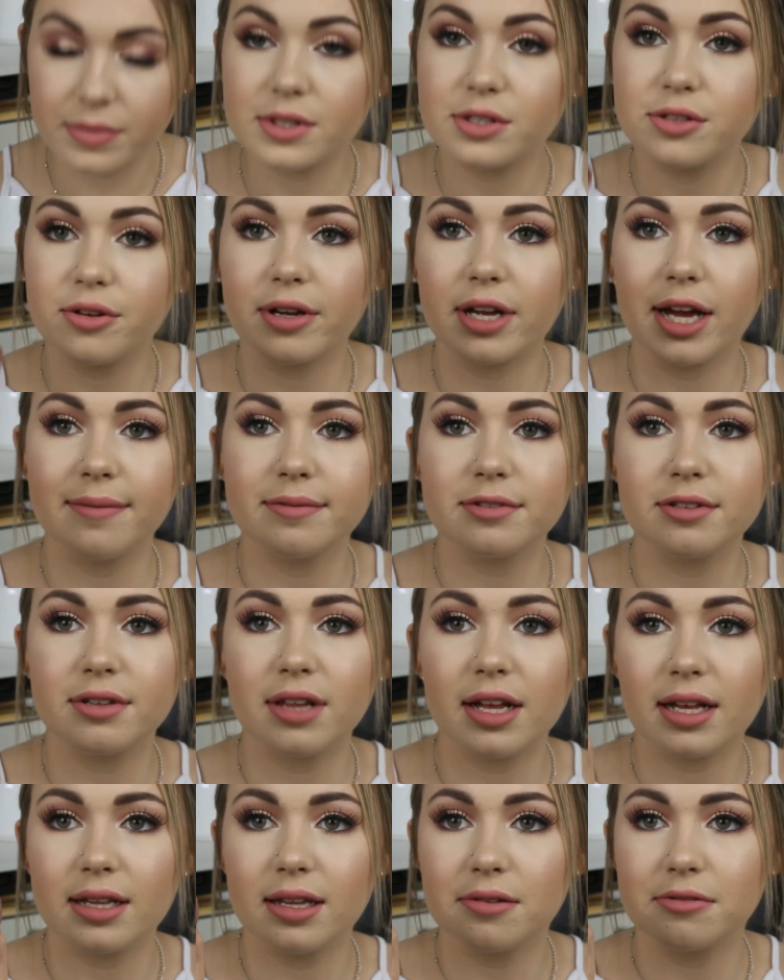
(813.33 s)
So it comes with
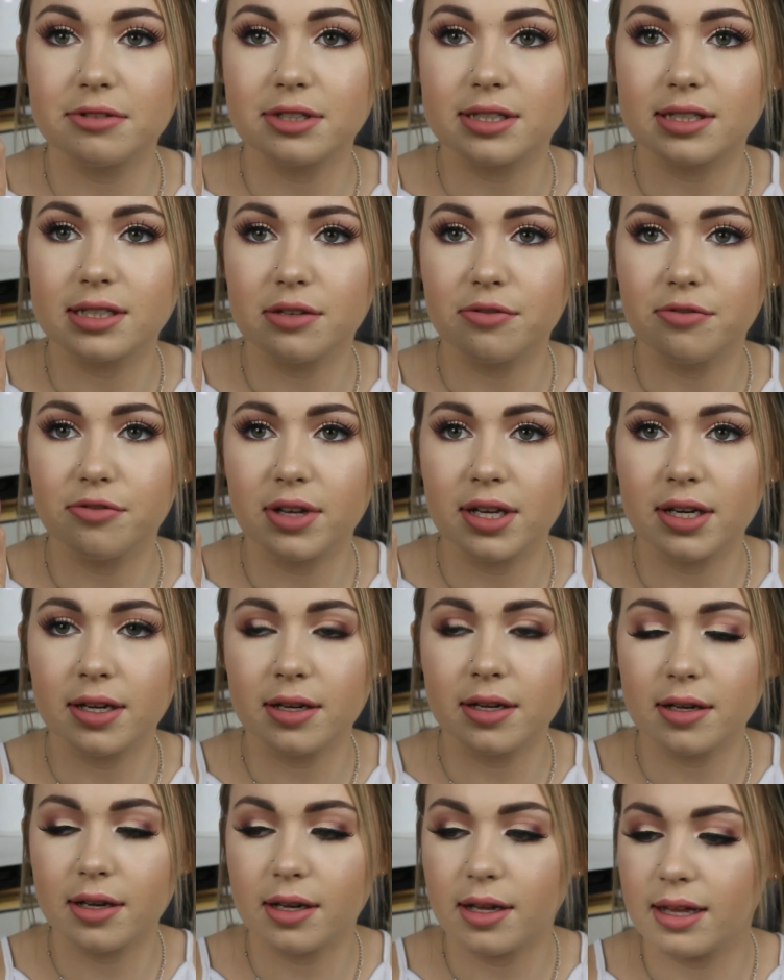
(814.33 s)
like a little sieve in
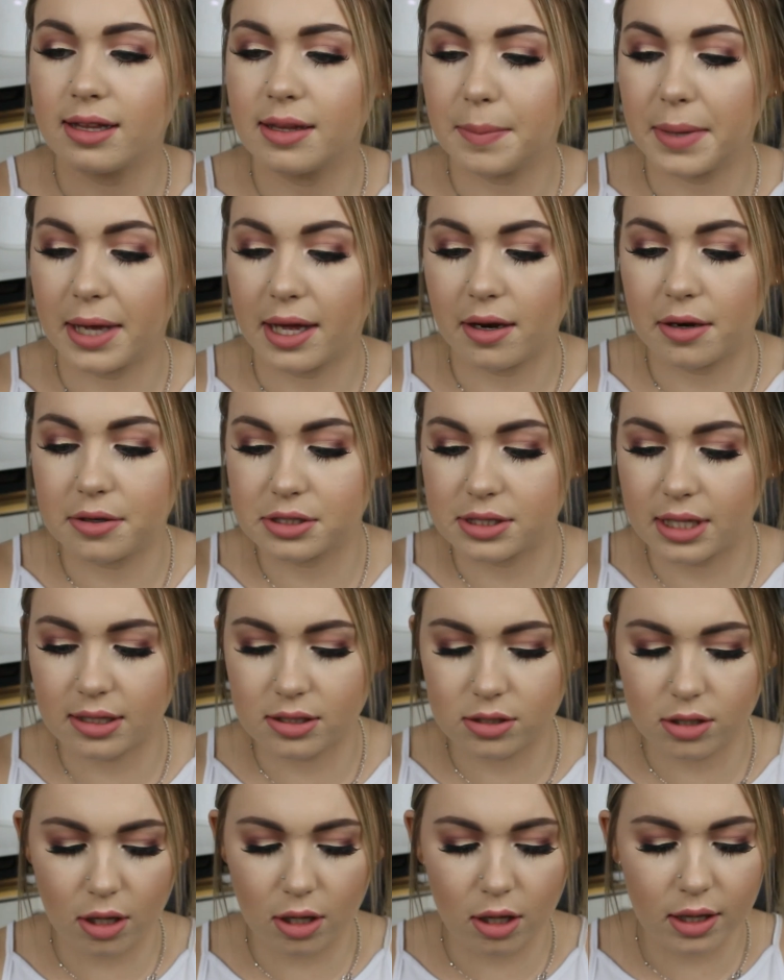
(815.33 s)
it and the powder just like
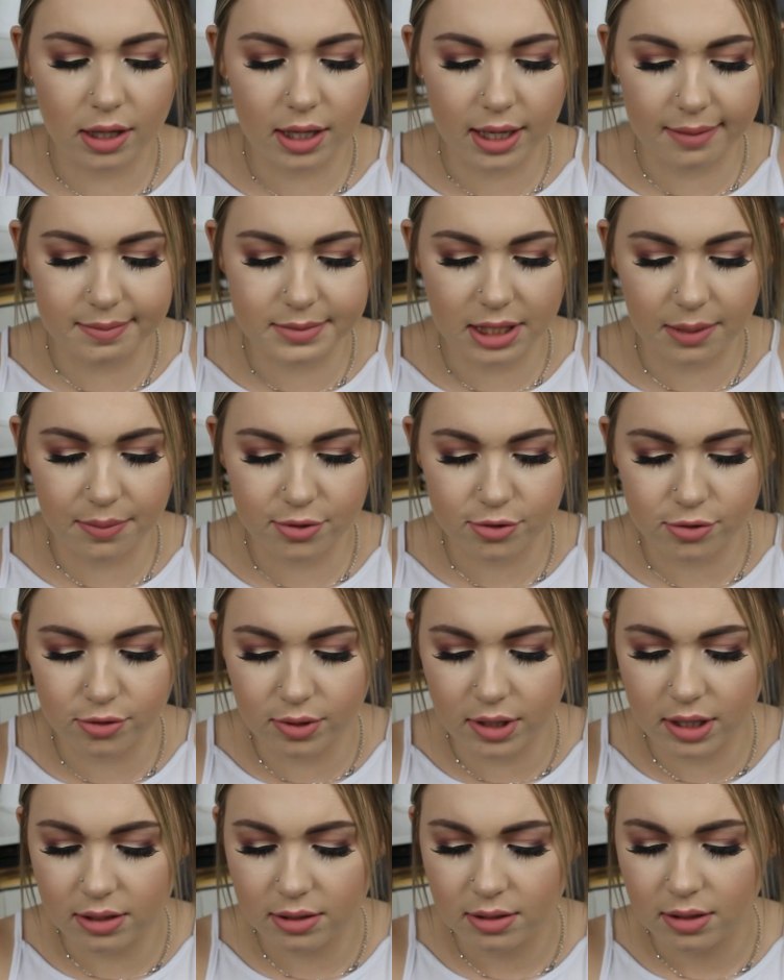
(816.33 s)
slowly comes up
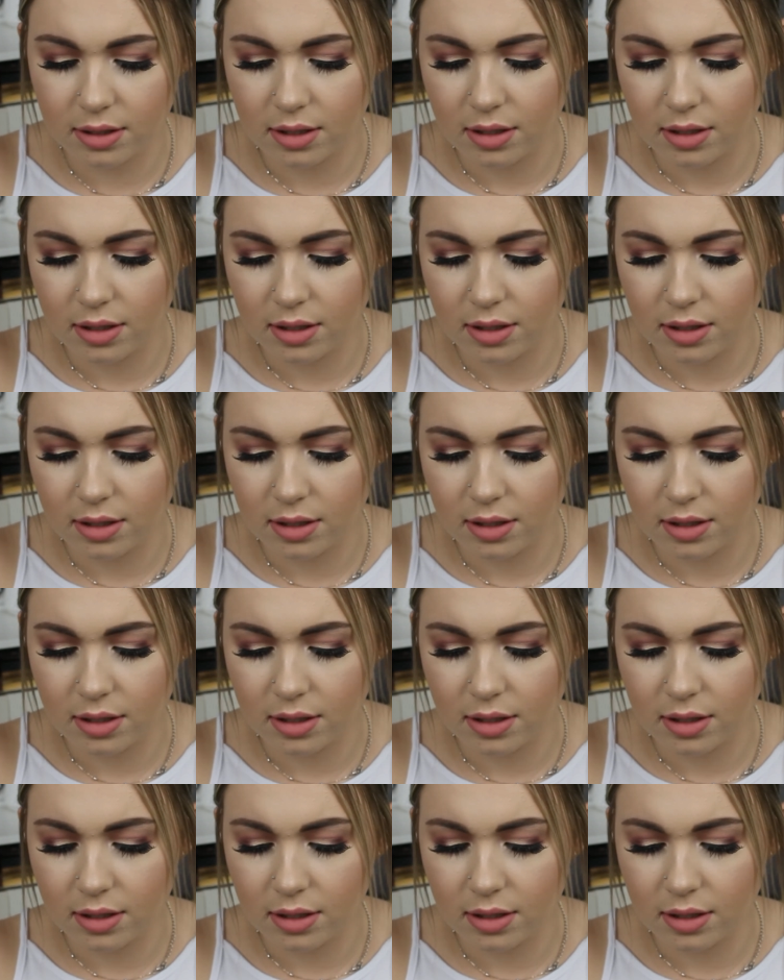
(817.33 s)
through it.